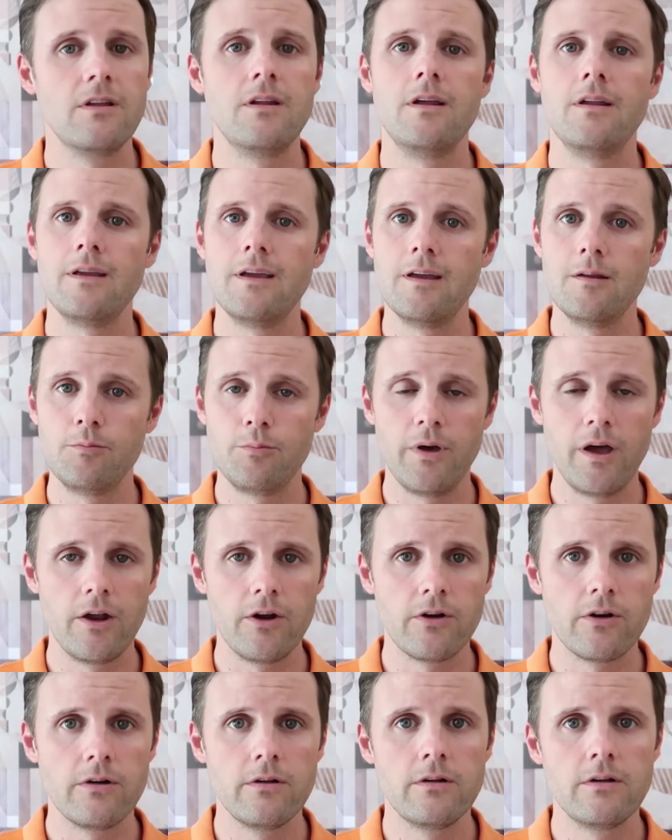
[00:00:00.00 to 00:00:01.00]
they need to get
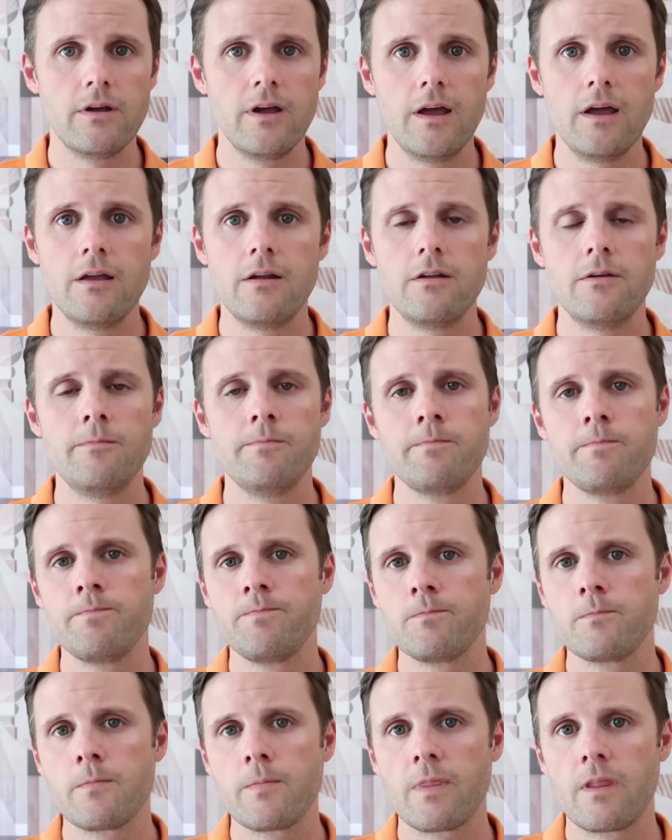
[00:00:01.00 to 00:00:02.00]
better, and
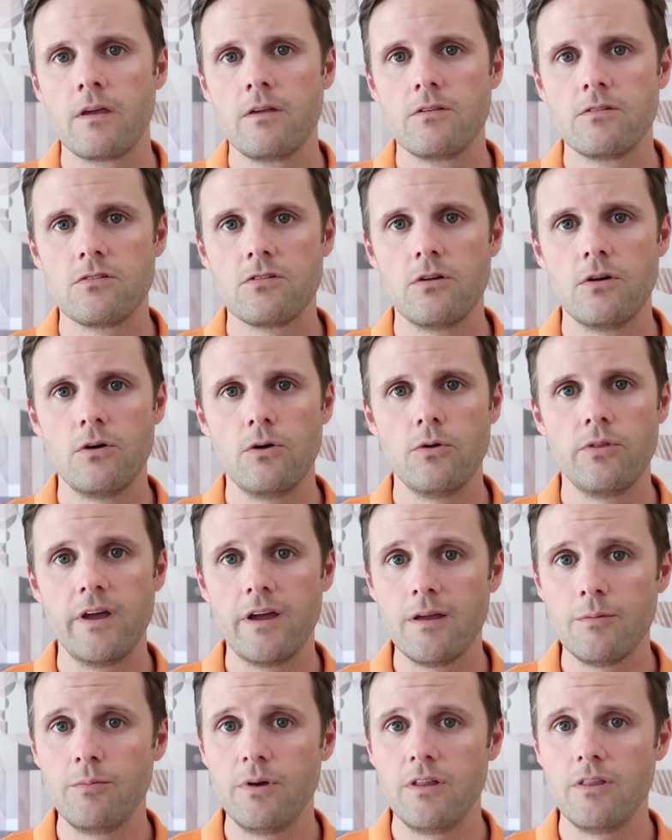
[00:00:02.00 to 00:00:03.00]
so
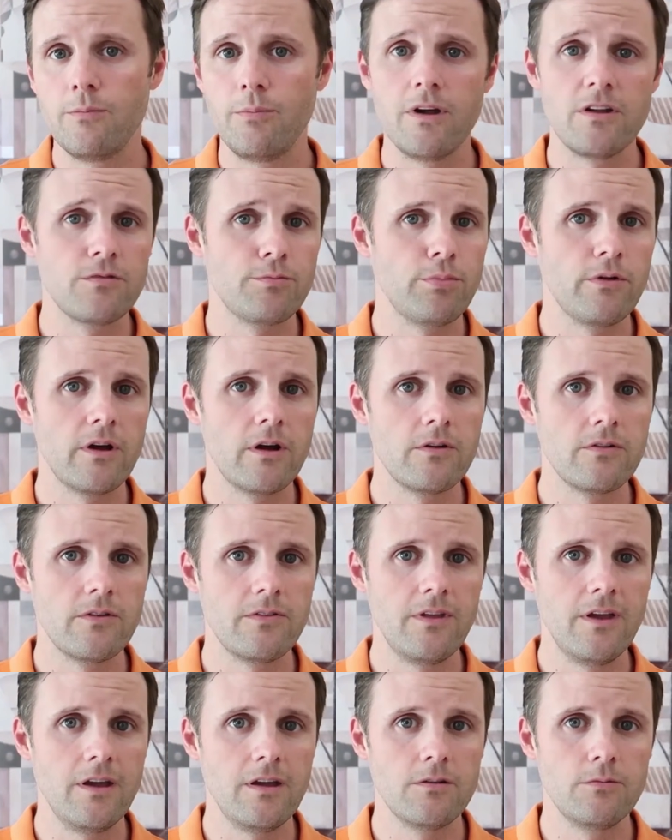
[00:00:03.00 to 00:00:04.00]
they can be the best player
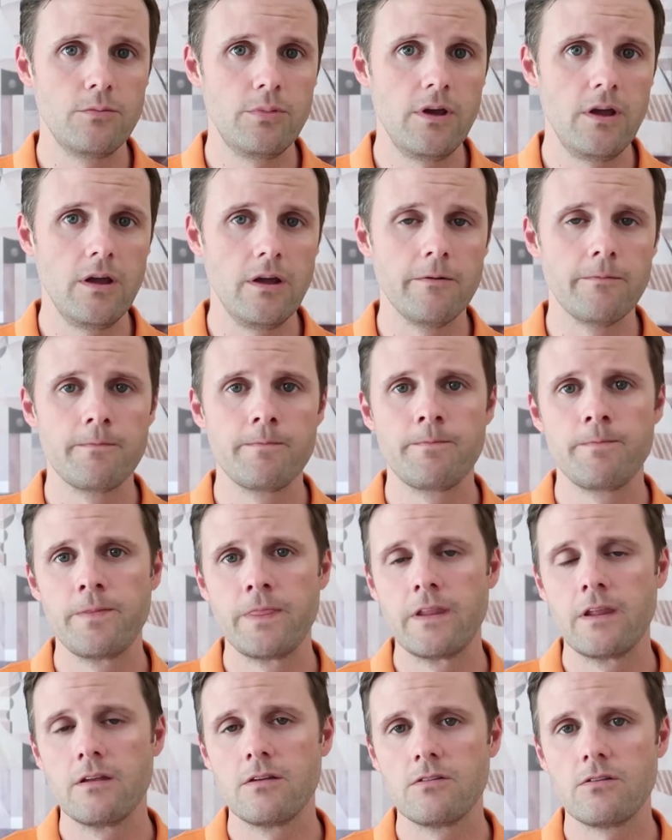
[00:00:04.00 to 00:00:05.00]
that they can be.
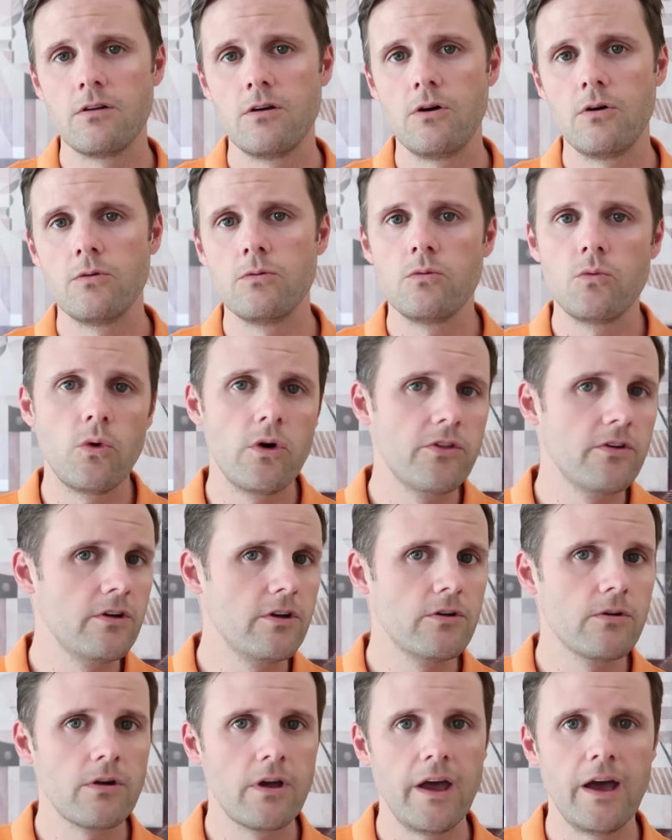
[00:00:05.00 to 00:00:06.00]
So whether
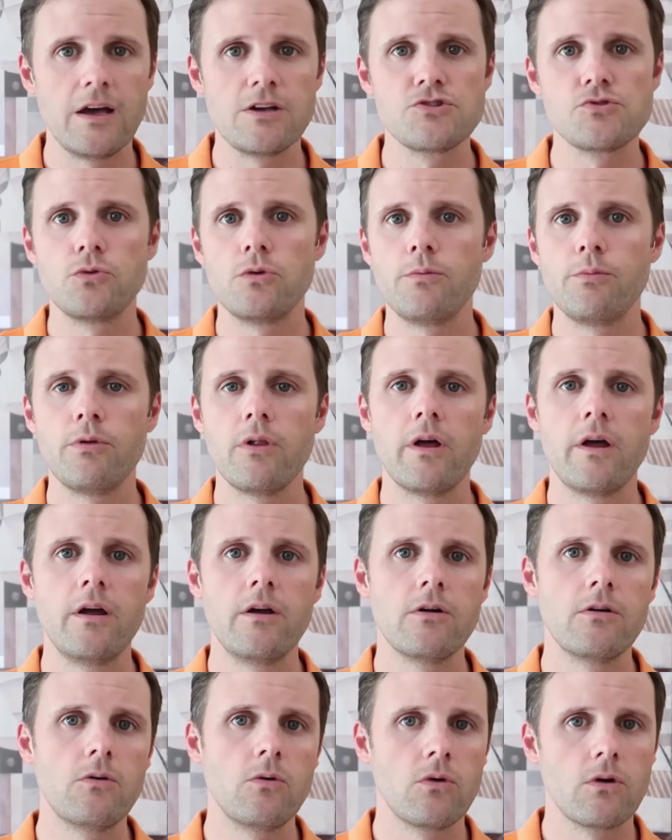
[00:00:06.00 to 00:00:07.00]
you're a casual
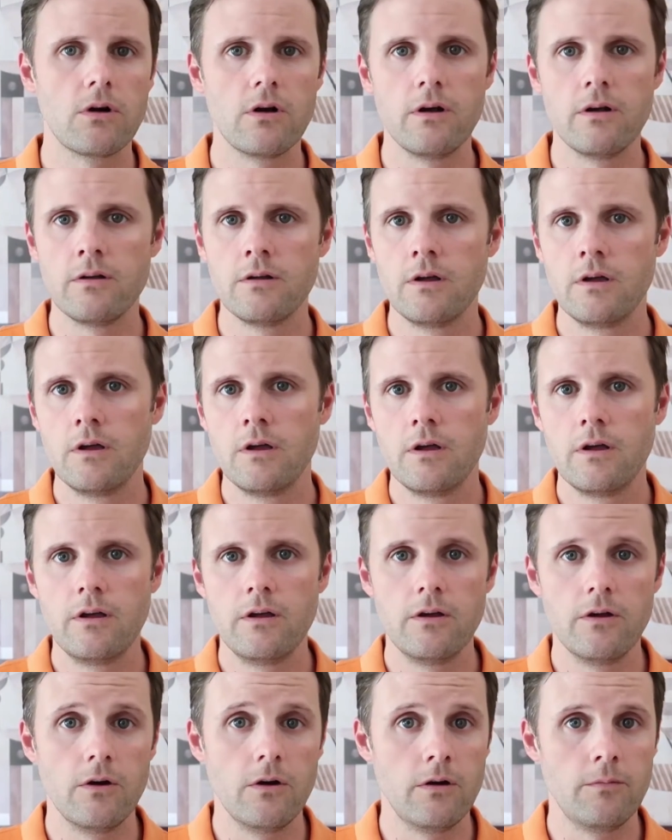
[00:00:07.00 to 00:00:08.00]
player or a
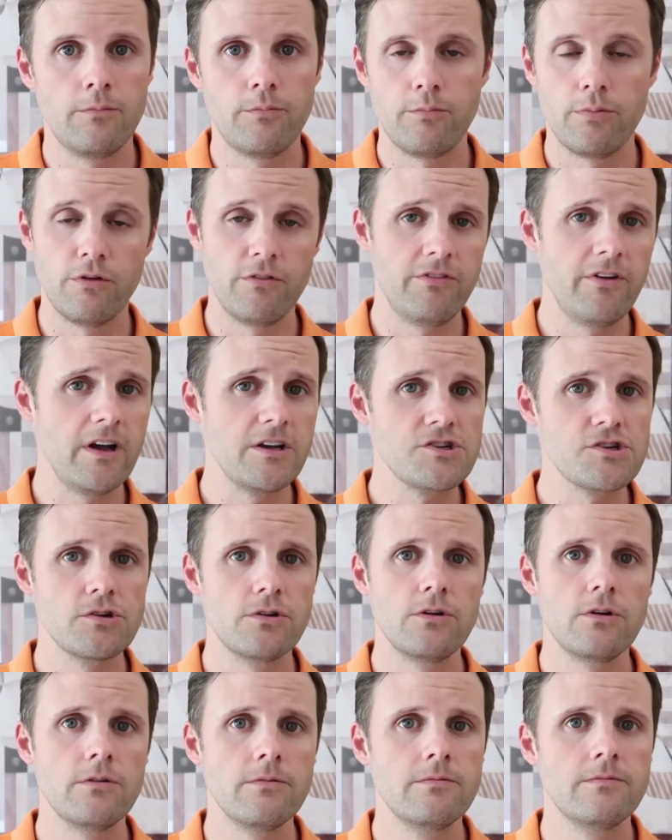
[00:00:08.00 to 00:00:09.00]

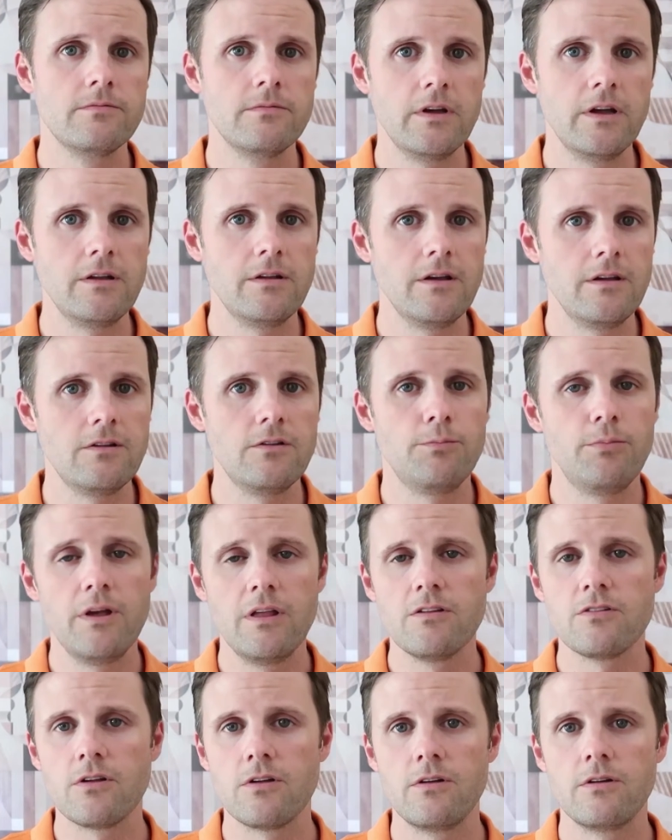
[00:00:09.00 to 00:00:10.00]
professional, it
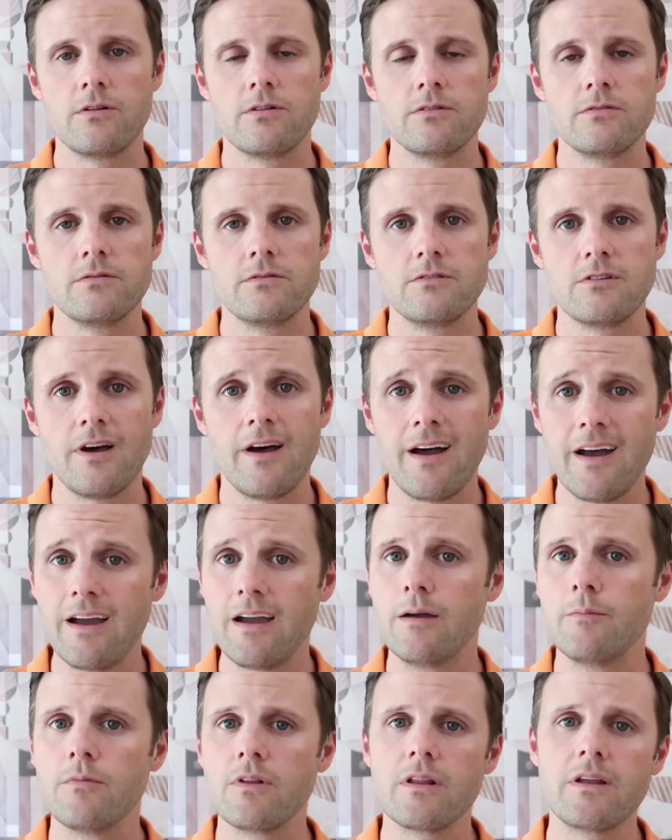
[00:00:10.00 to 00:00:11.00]
depends on your
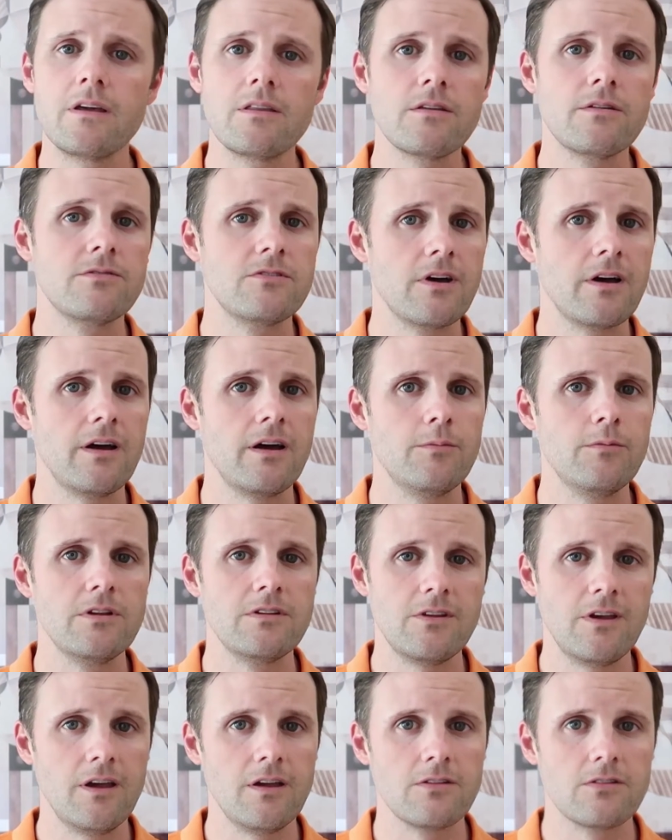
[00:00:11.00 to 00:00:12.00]
length of time
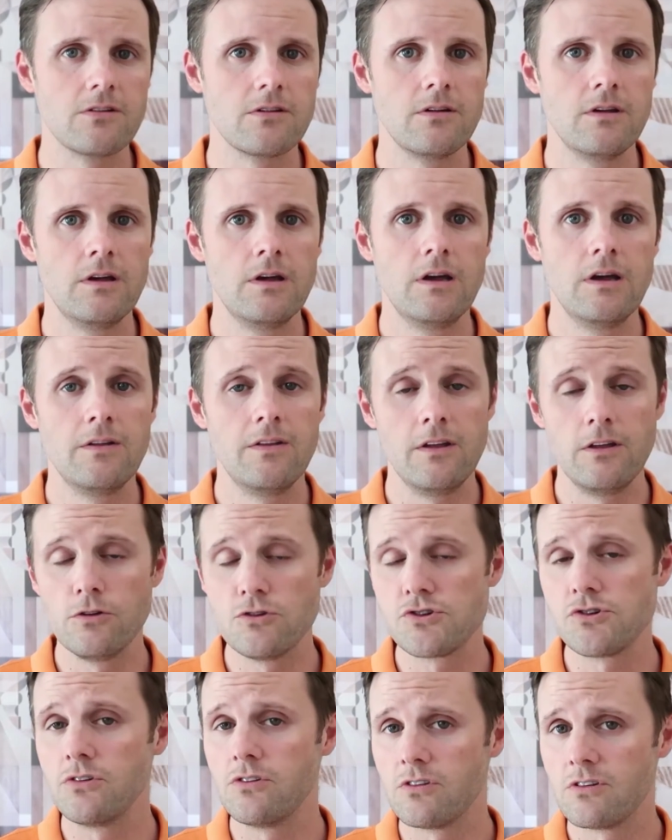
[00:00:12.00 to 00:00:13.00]
it takes that
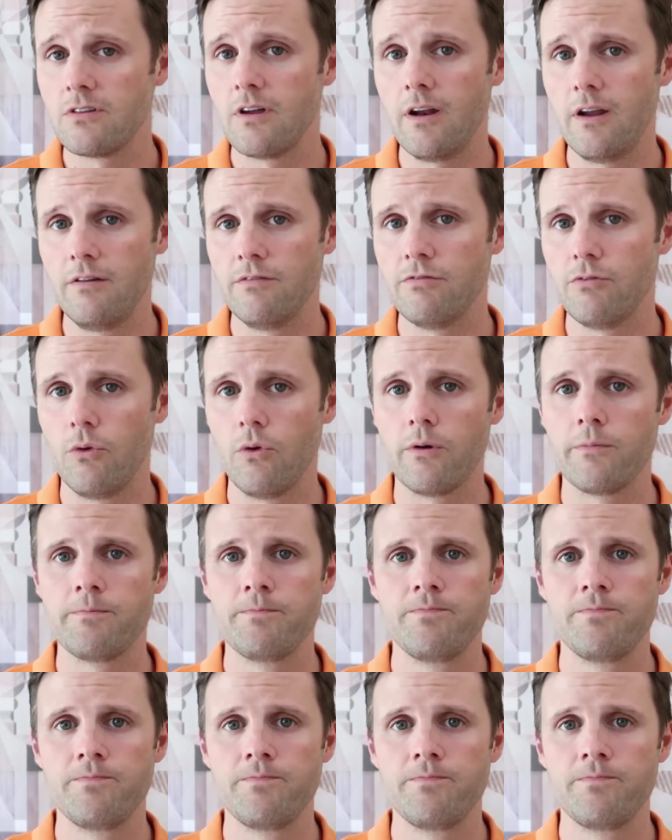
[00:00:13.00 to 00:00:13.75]
you should study for.